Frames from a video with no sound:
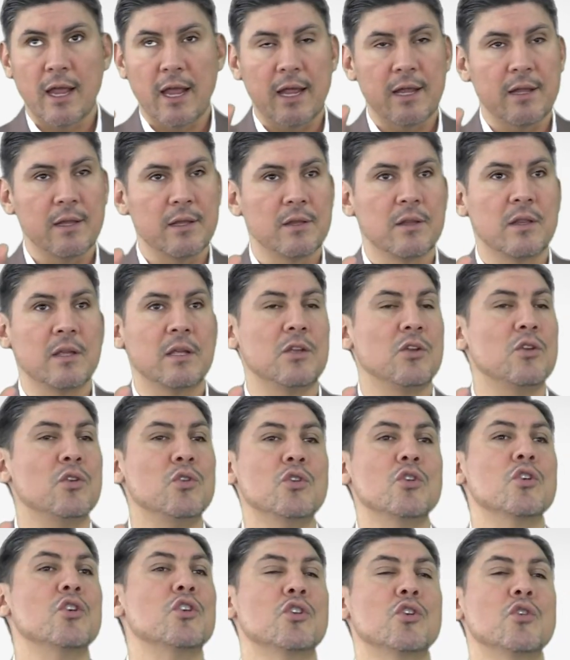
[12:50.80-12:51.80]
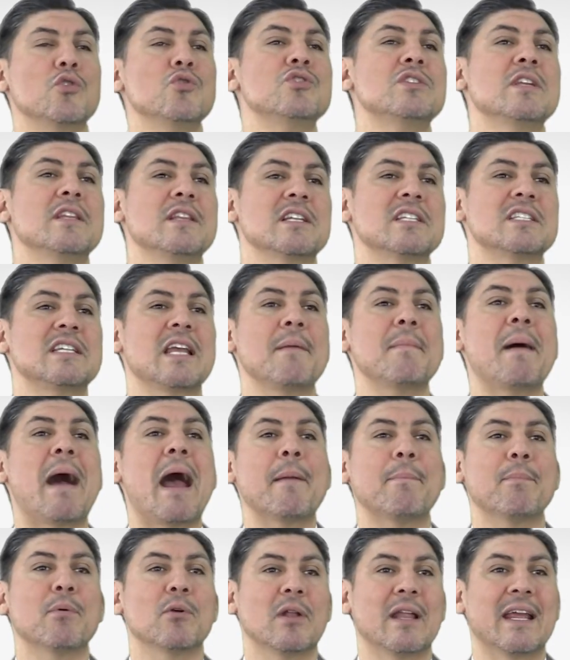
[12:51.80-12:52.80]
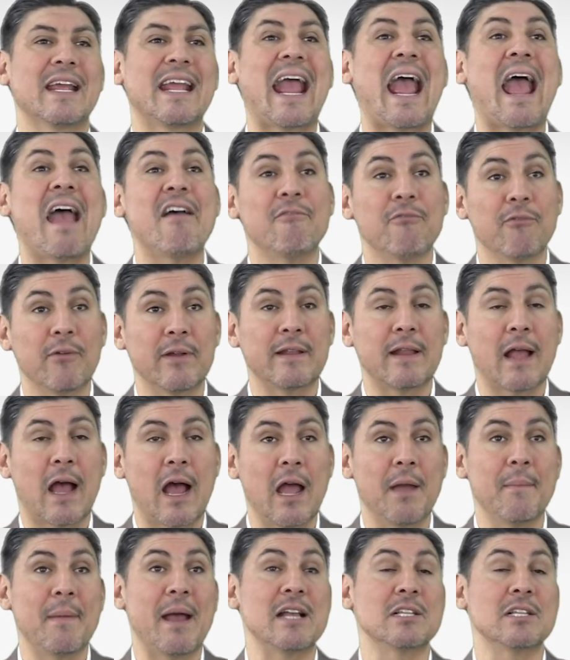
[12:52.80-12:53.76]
you're using the same hyperlink every time,